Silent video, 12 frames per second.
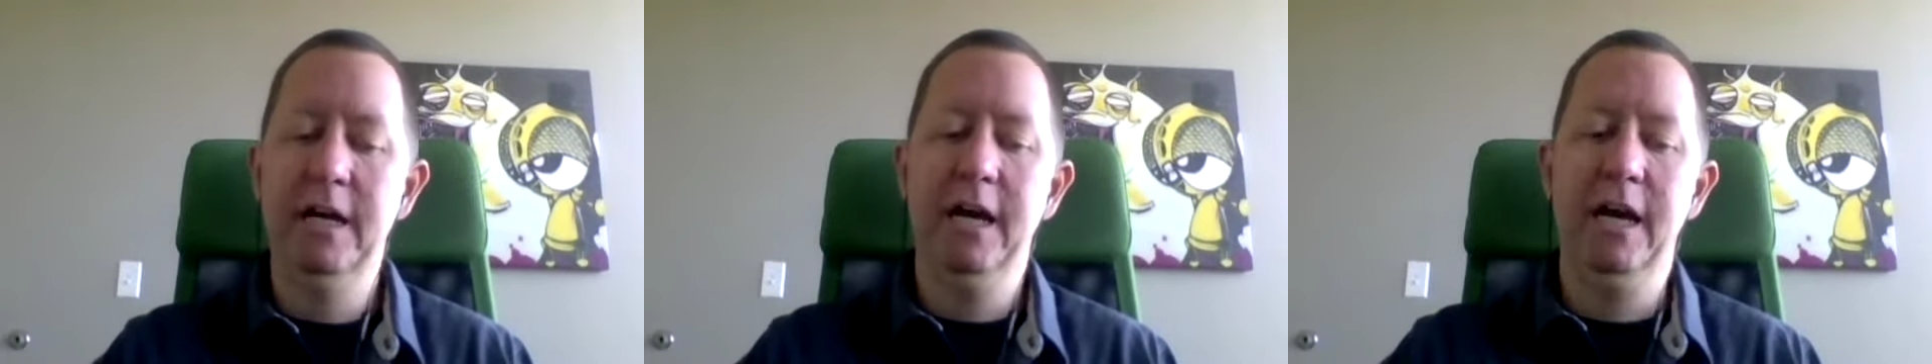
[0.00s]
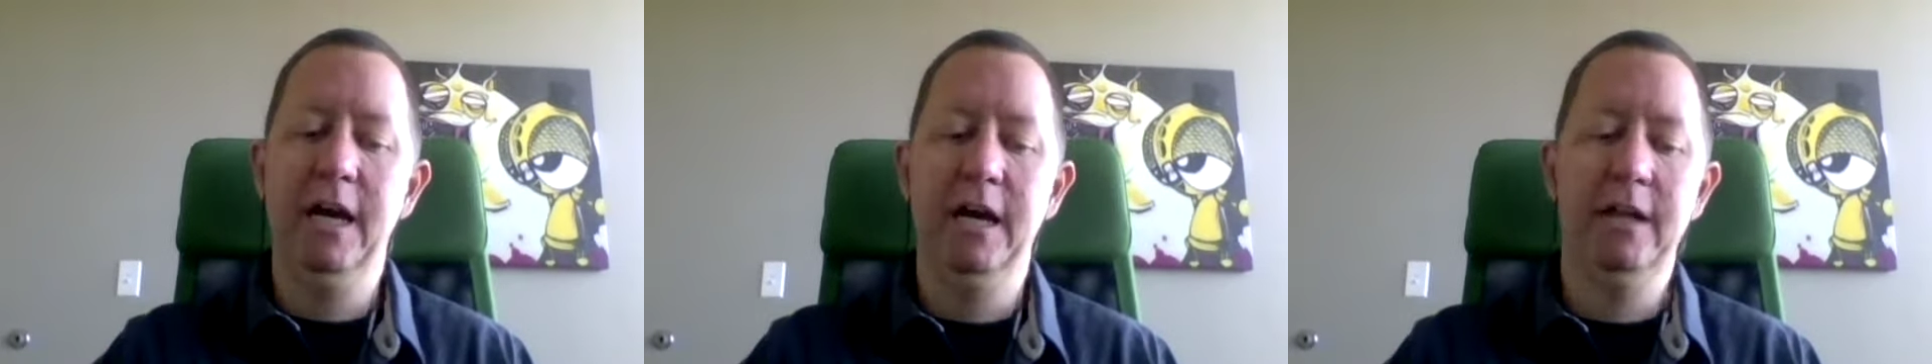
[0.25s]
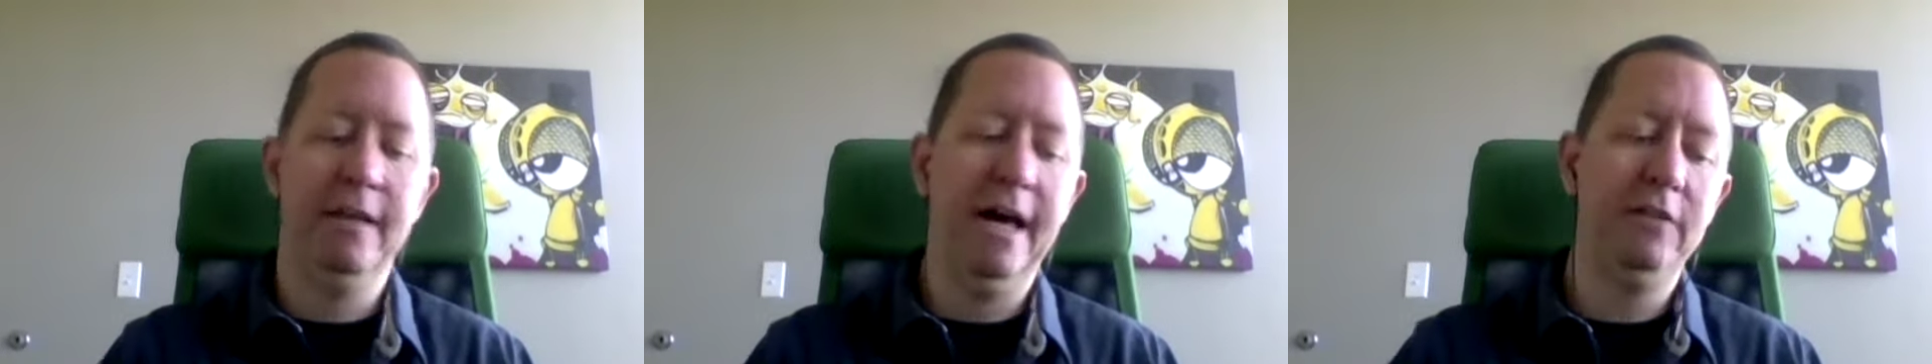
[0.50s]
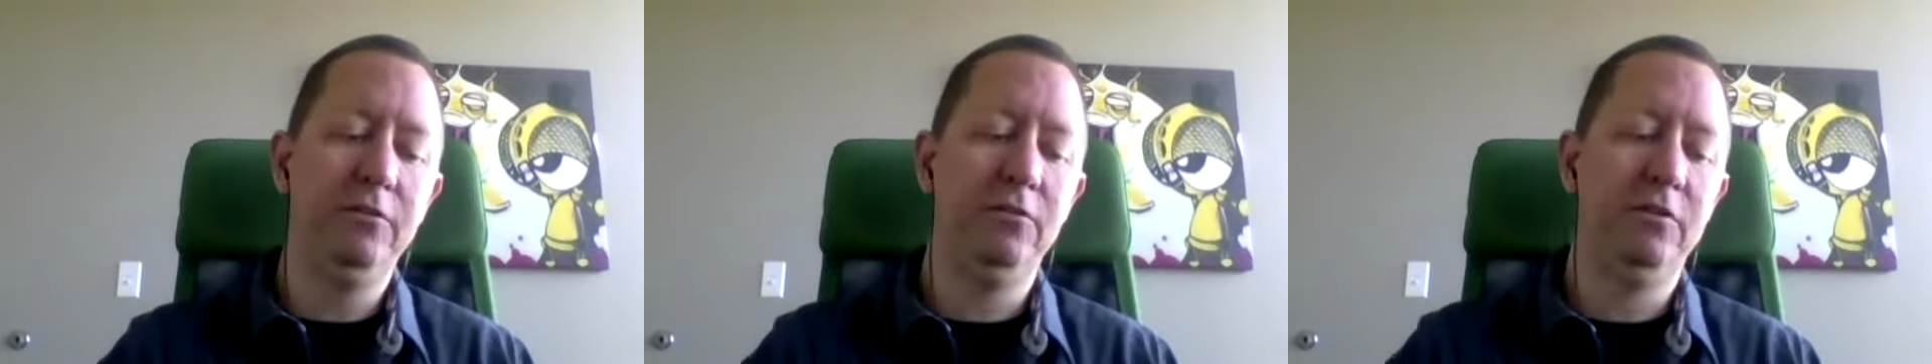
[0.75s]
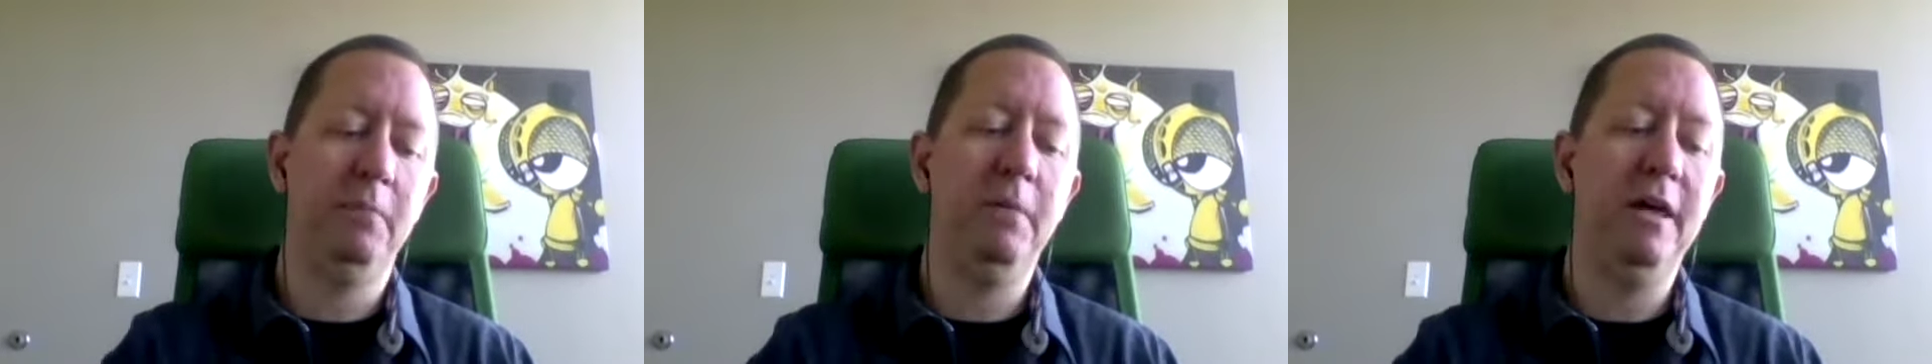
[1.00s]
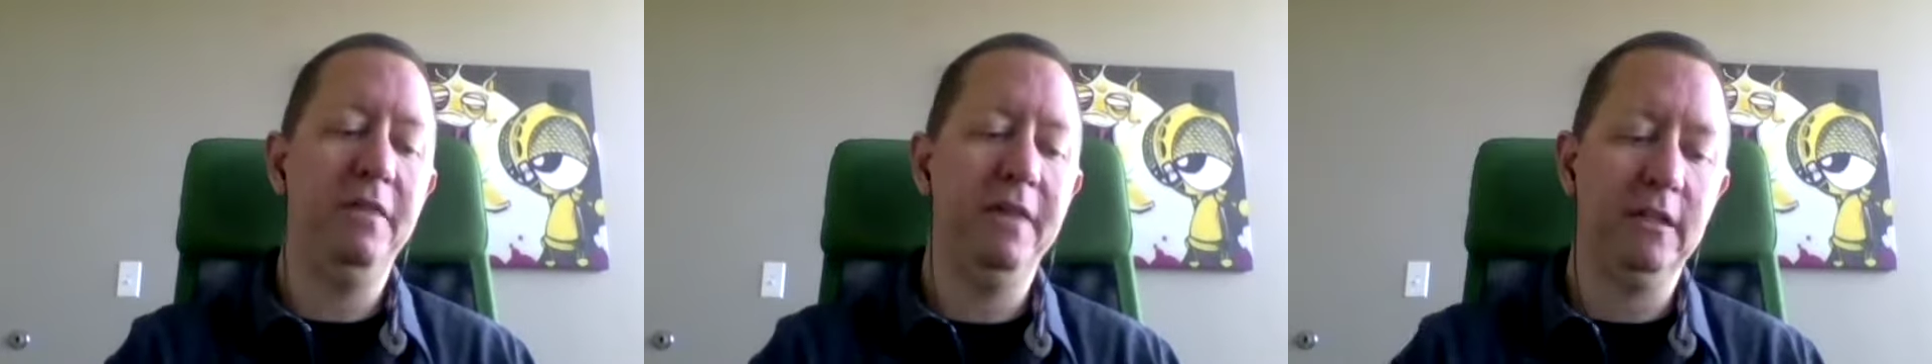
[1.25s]
And that's for something
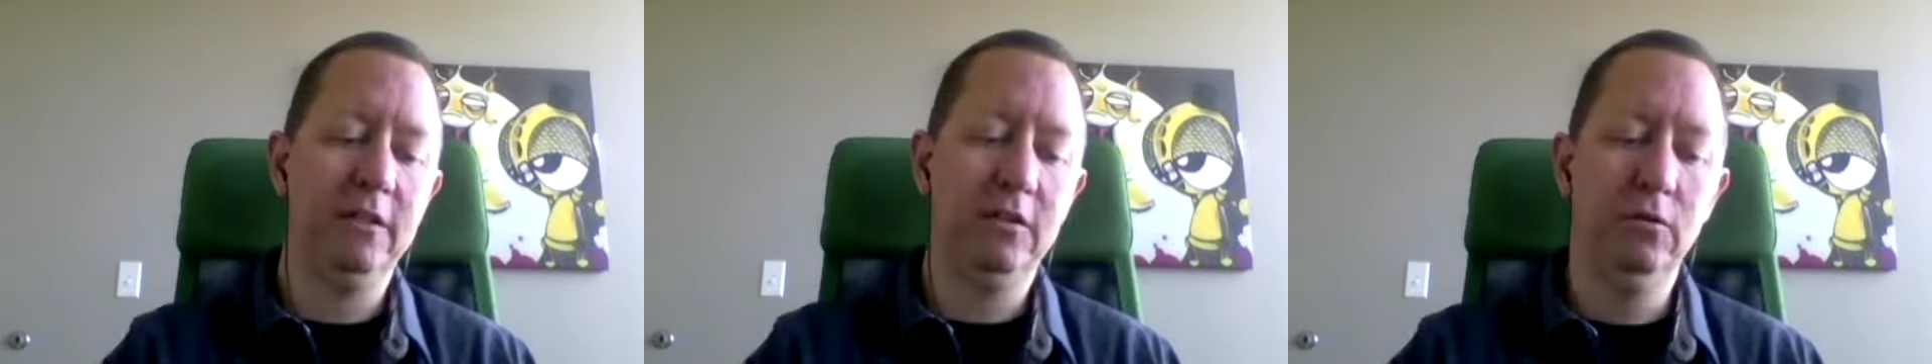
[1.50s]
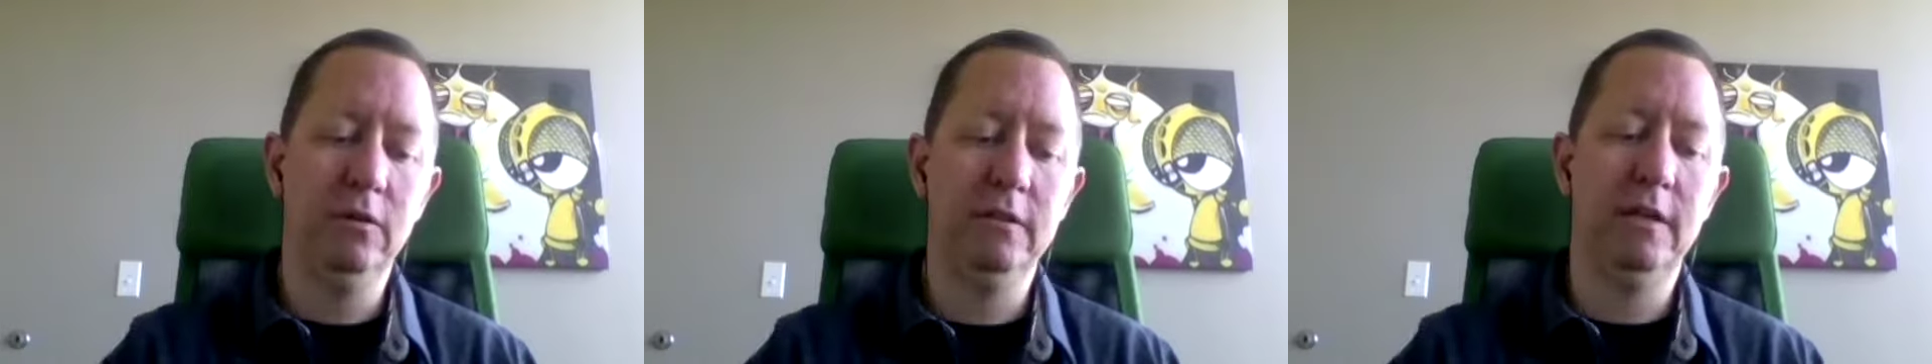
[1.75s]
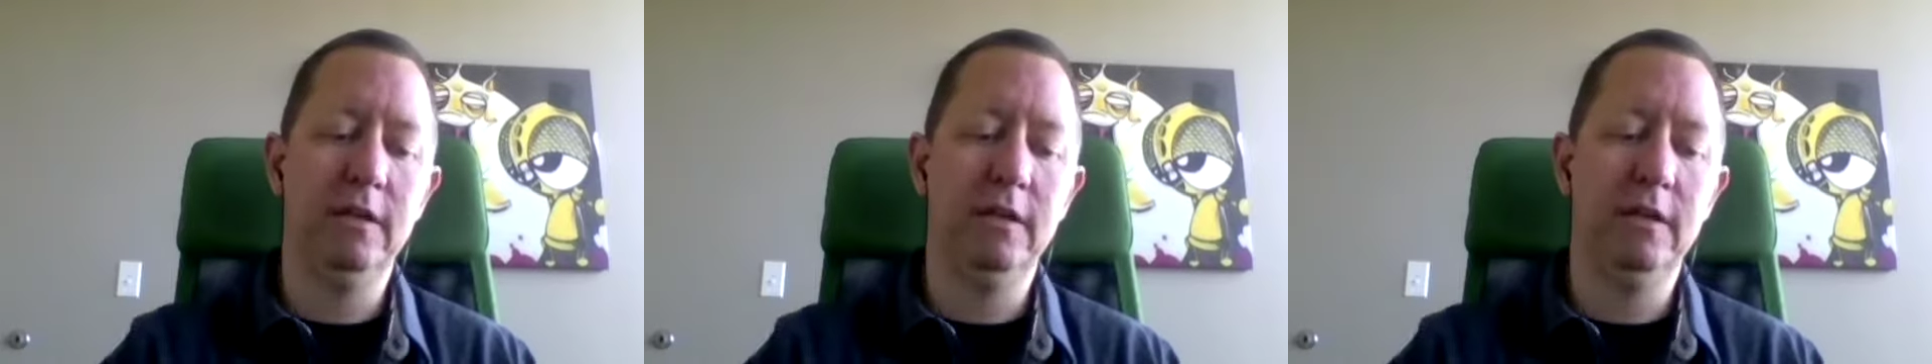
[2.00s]
I think too is